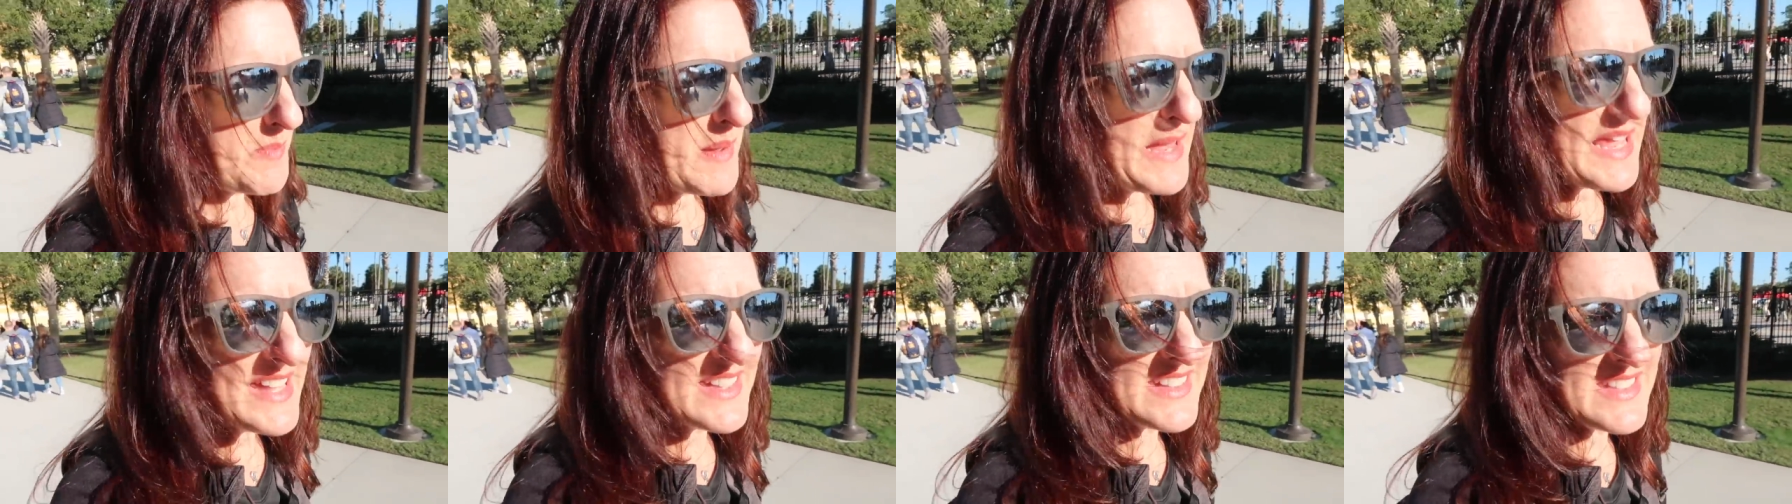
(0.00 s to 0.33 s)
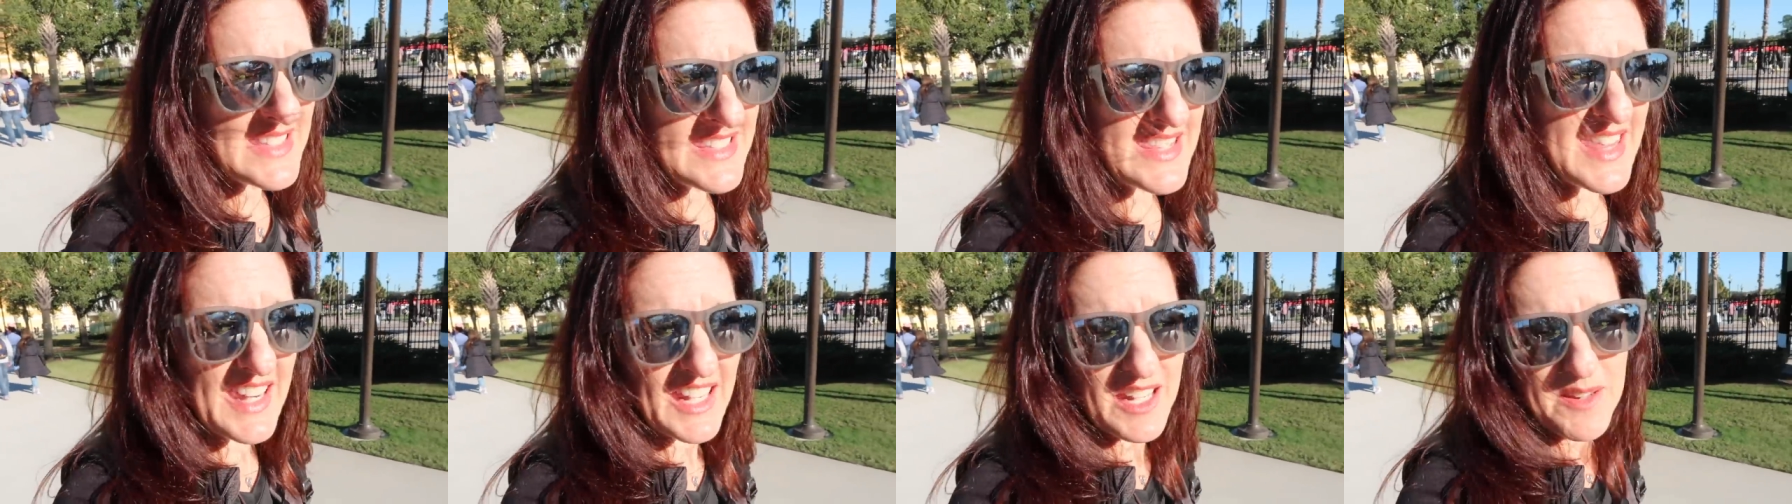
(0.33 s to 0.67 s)

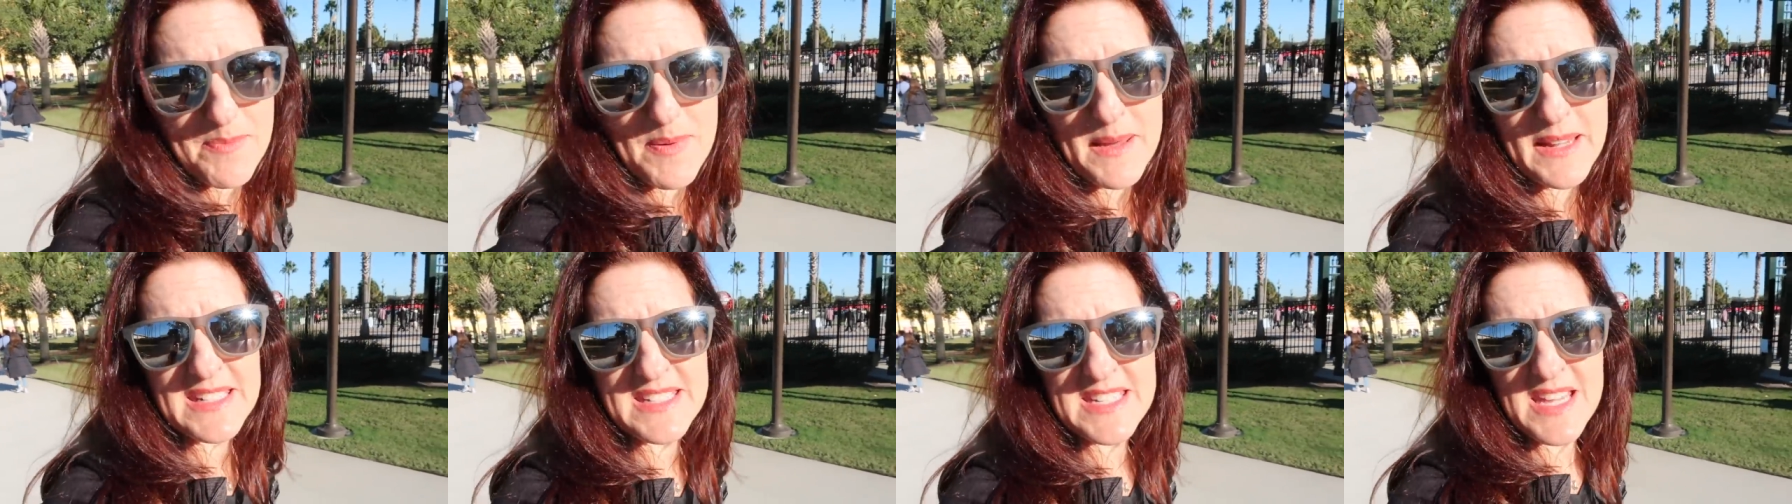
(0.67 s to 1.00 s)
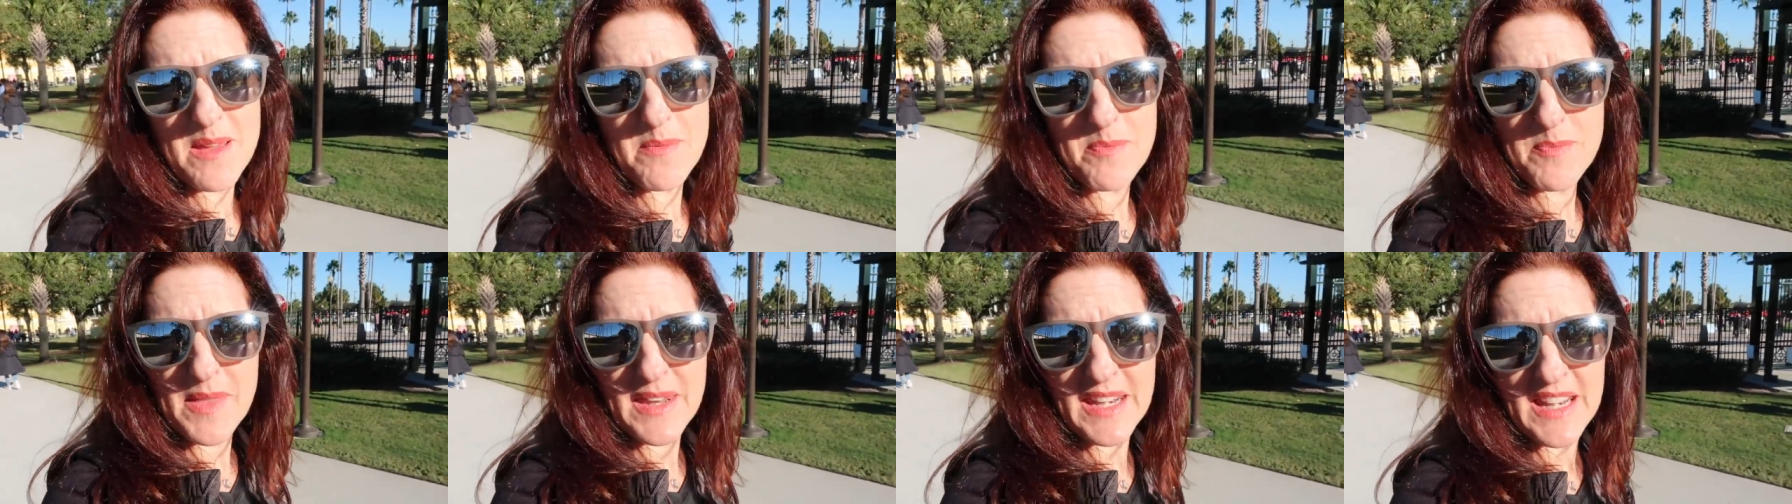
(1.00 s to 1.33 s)
pins that I picked
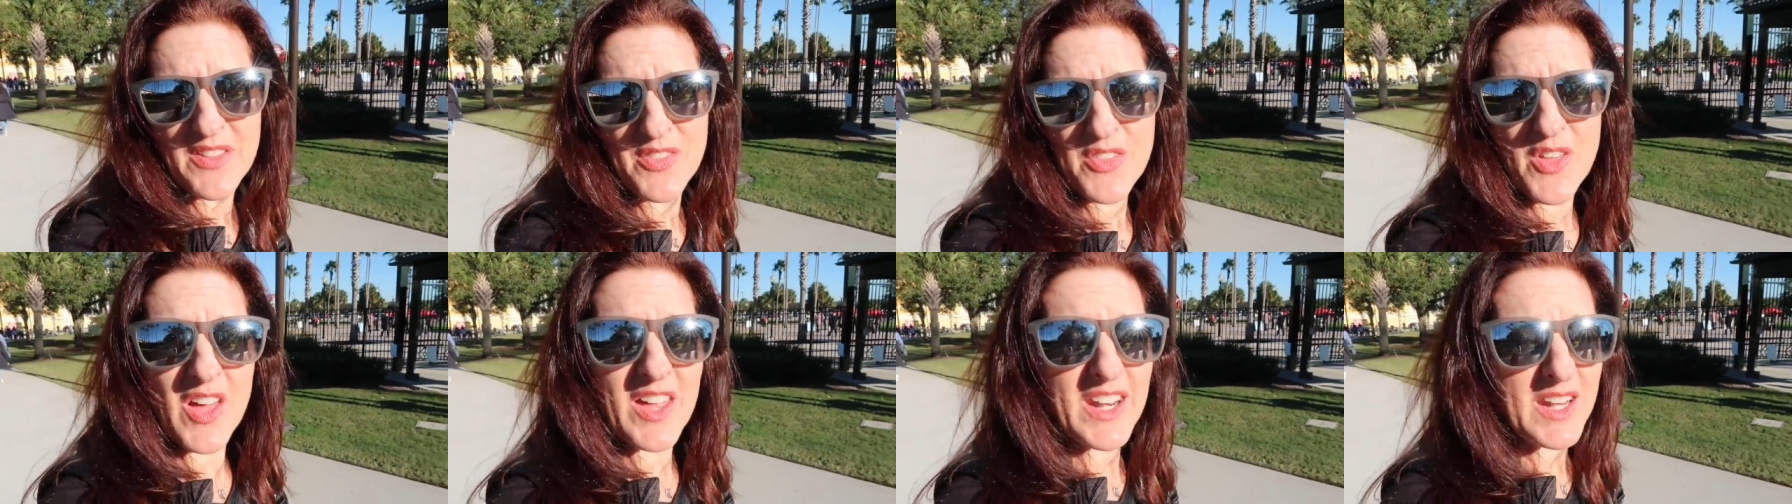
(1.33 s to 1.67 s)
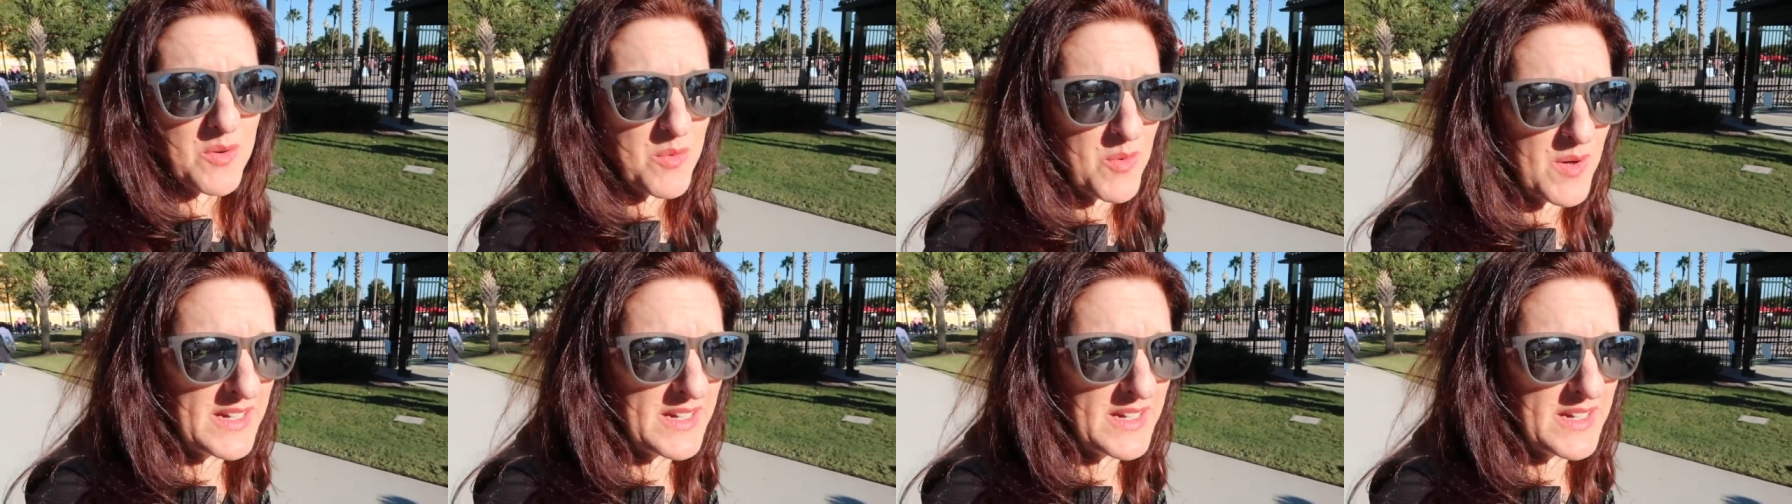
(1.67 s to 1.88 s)
up that I thought I